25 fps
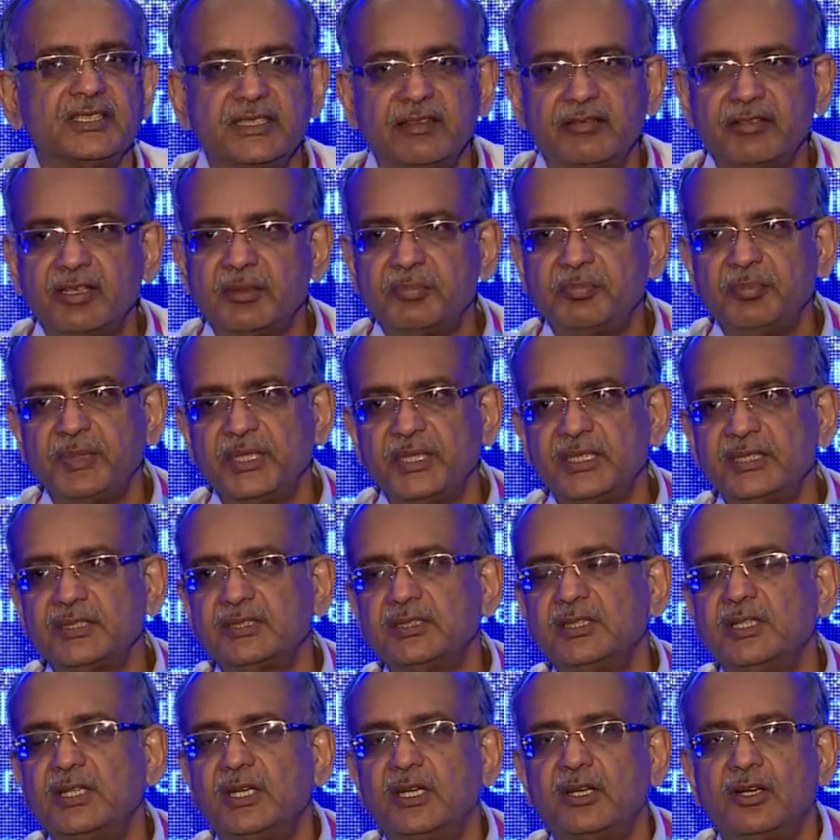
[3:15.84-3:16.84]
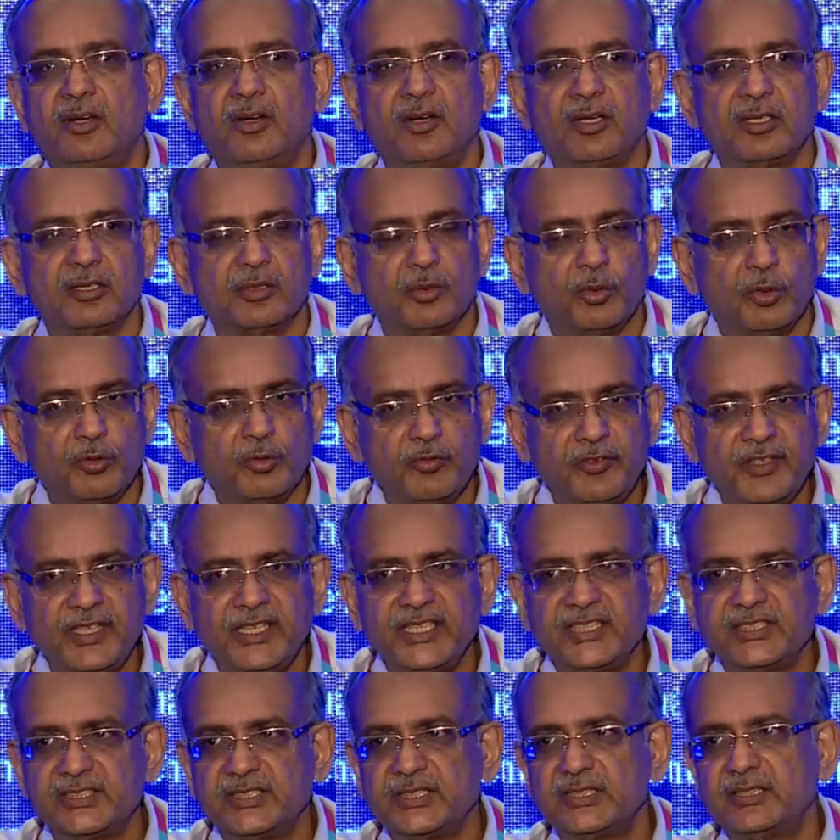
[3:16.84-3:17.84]
development or
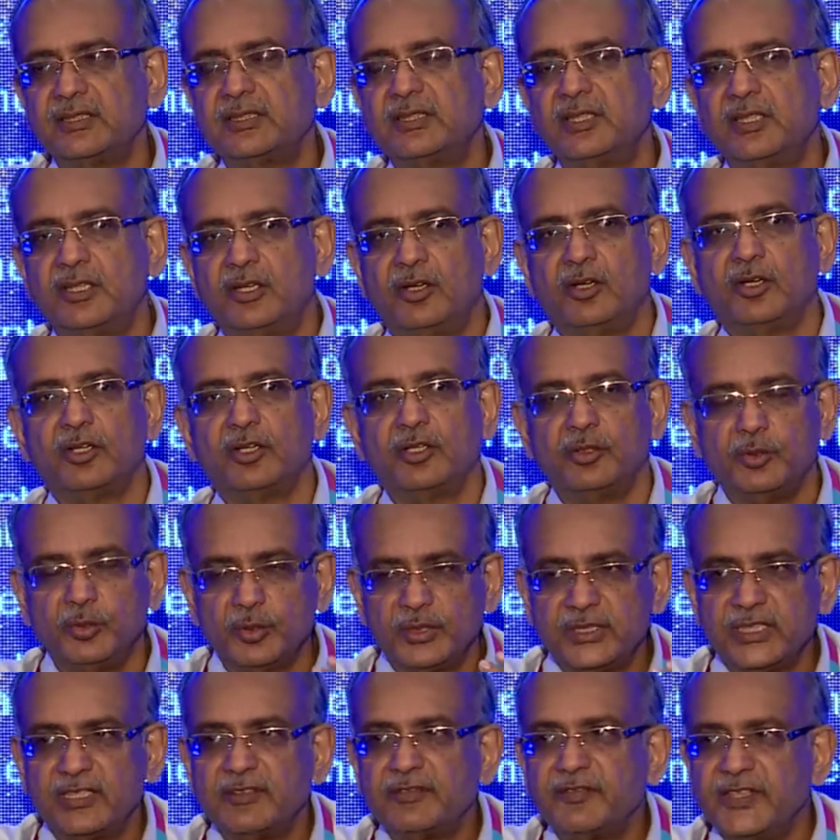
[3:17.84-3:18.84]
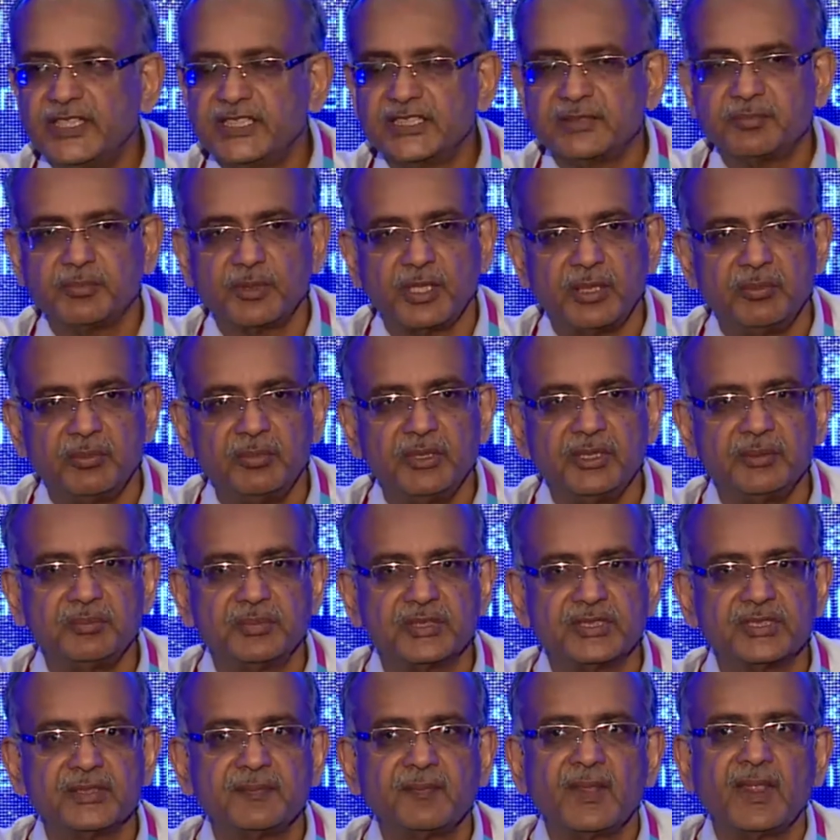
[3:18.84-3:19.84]
ovulation or luteal phase
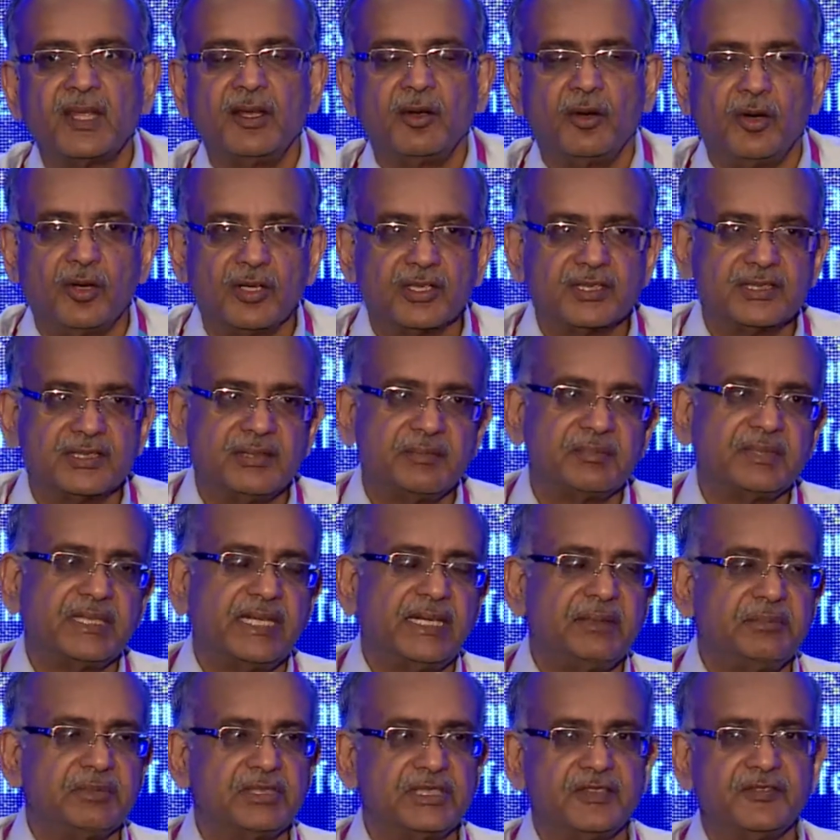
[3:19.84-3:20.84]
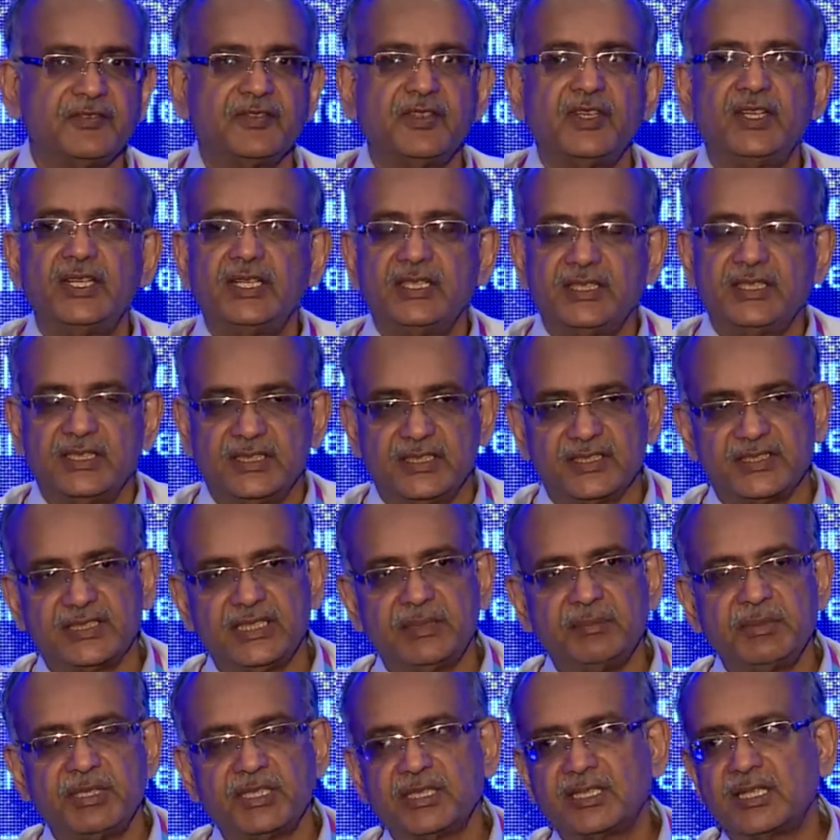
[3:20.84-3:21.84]
problems, or sometimes if the
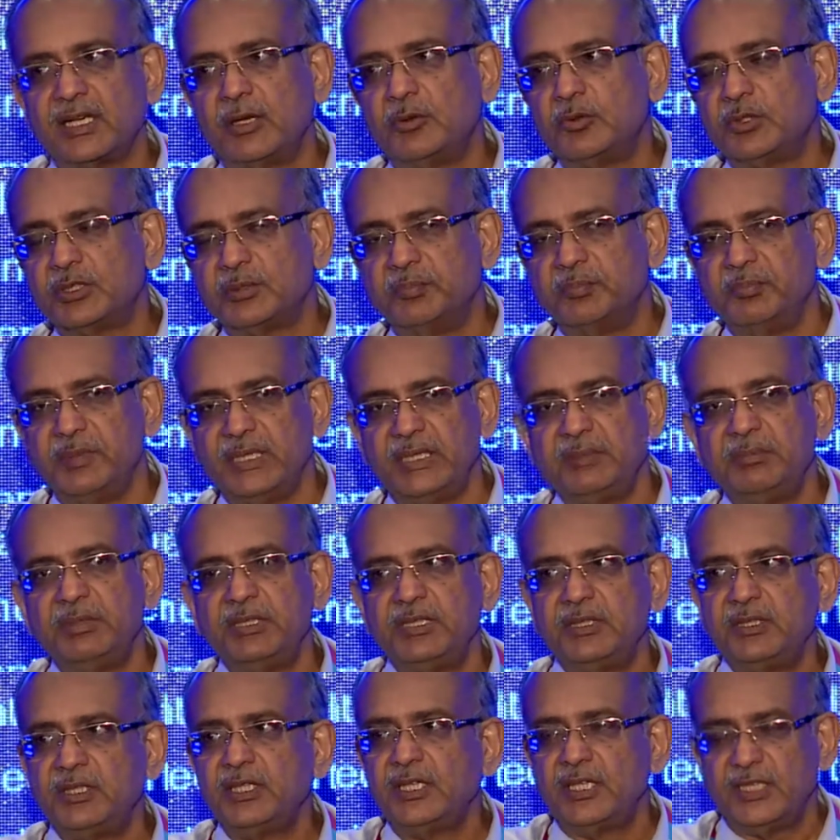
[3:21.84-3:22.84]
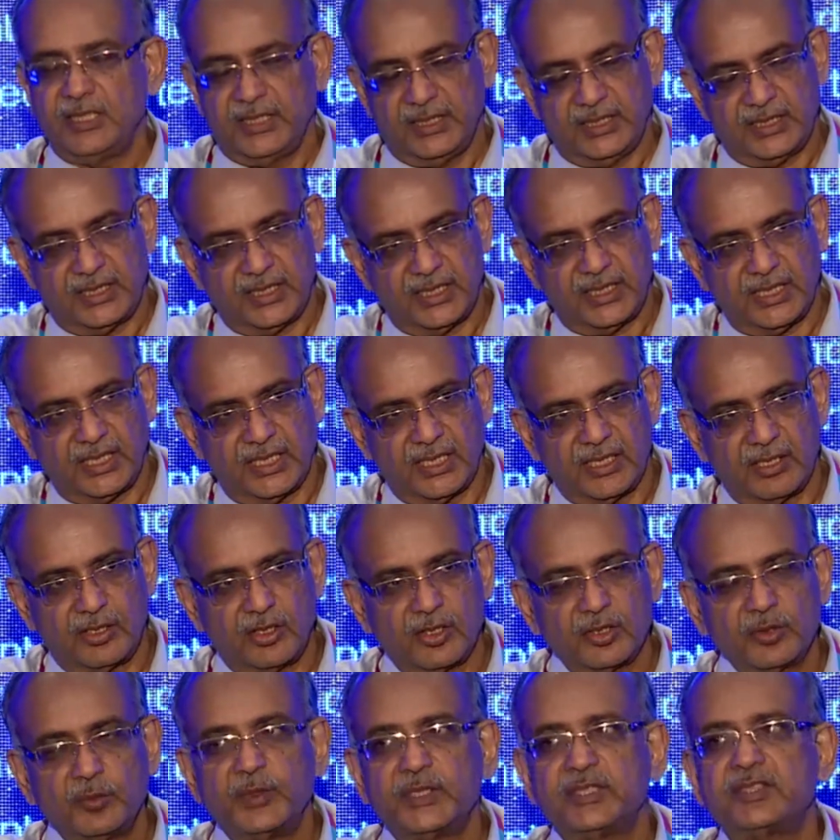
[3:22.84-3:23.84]
semen count may be
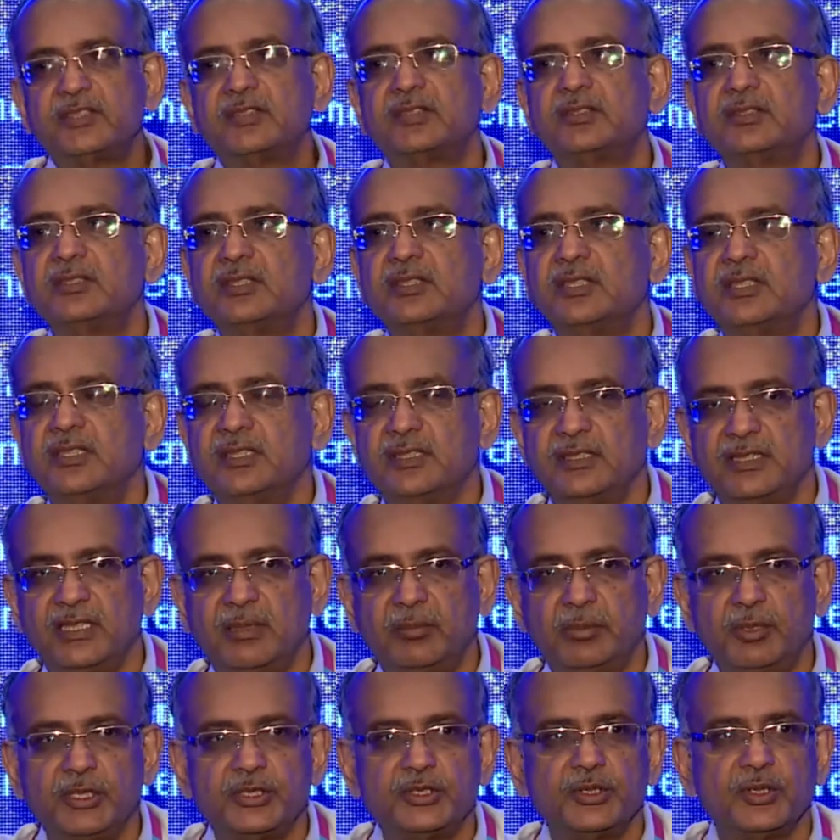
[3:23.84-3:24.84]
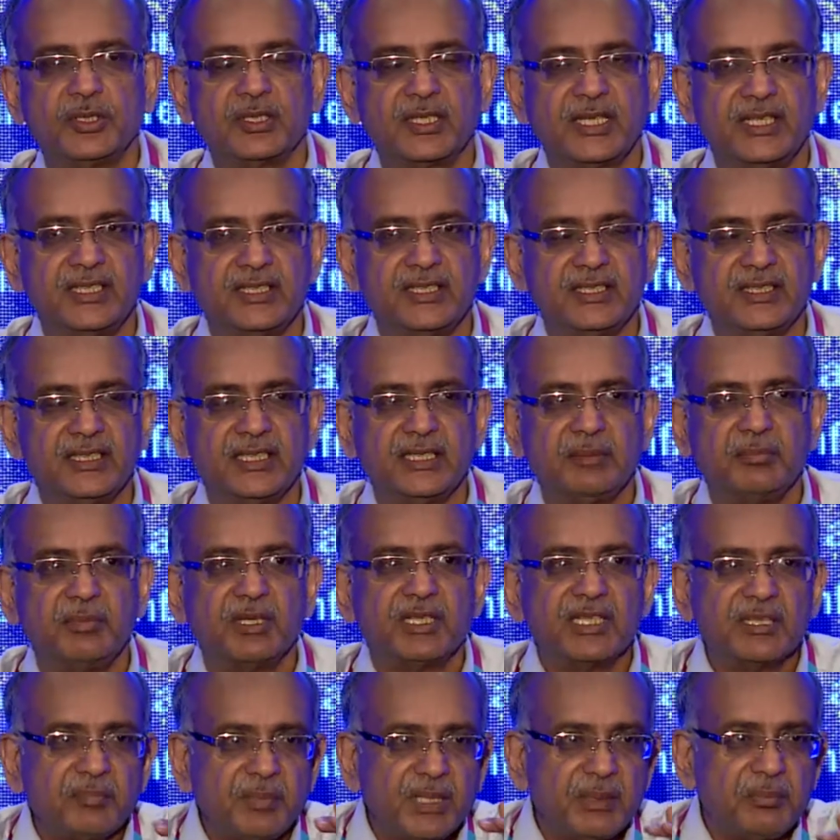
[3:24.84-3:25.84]
along with the WHO criteria,
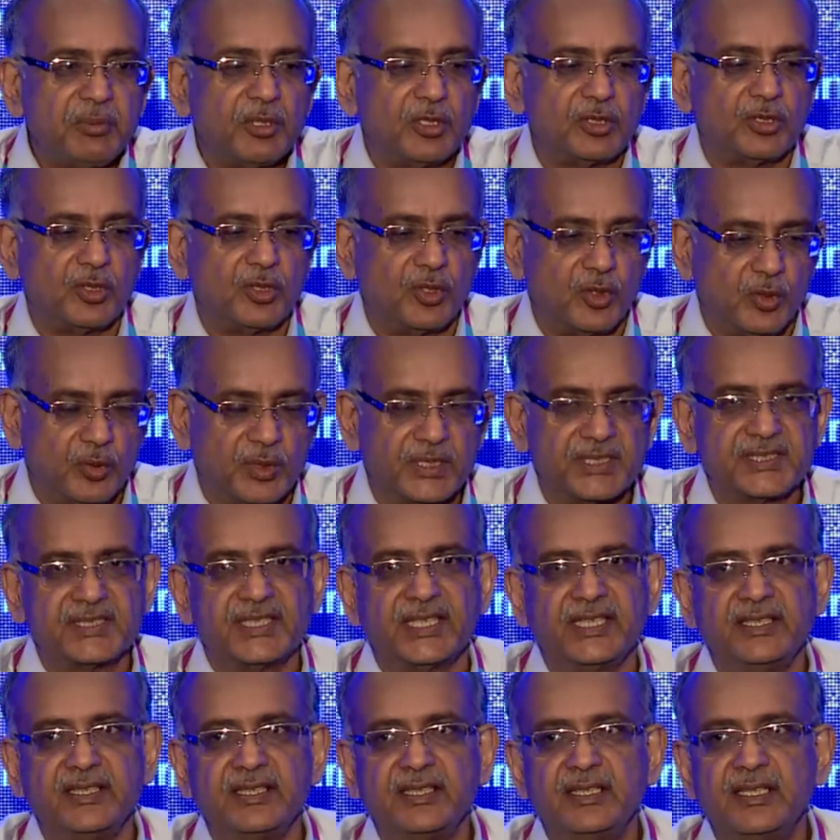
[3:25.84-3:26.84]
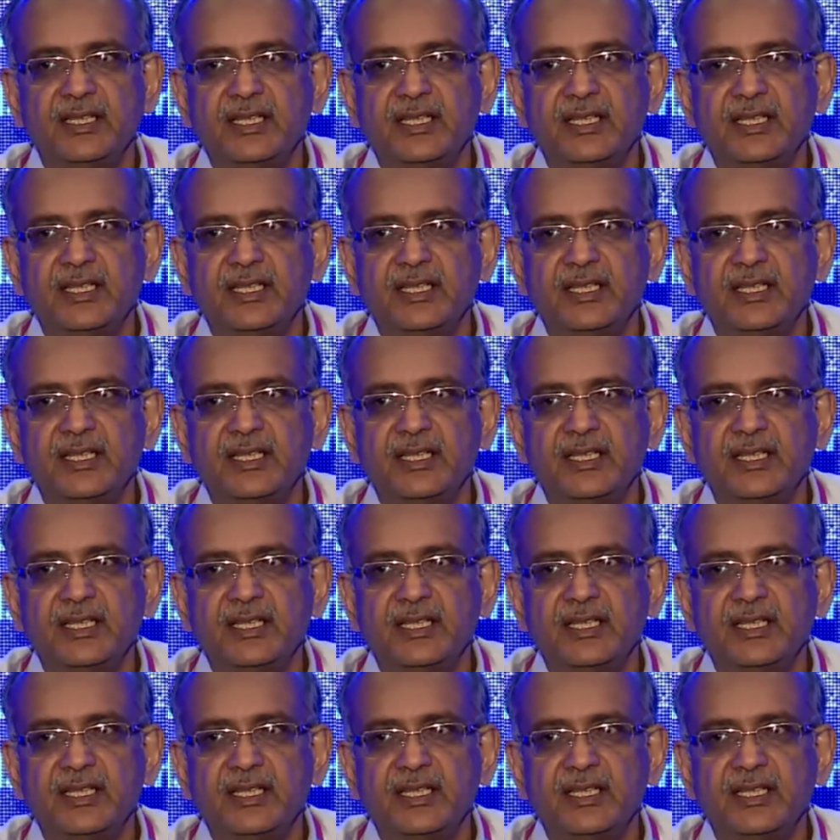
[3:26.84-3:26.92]
but it may be on the lower side.